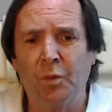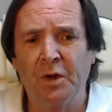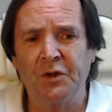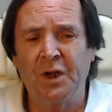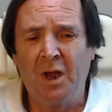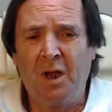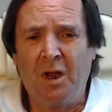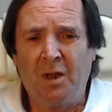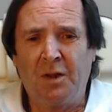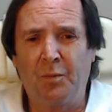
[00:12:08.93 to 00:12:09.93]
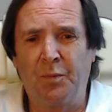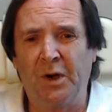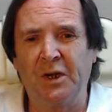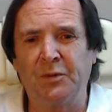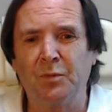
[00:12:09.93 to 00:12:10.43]
Plus, the
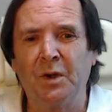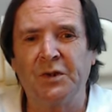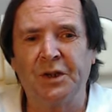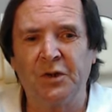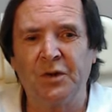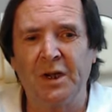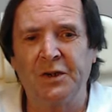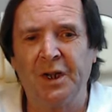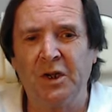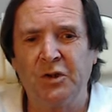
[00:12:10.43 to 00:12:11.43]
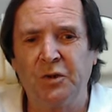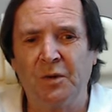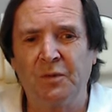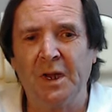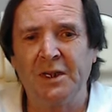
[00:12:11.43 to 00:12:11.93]
BRICS must address the issue of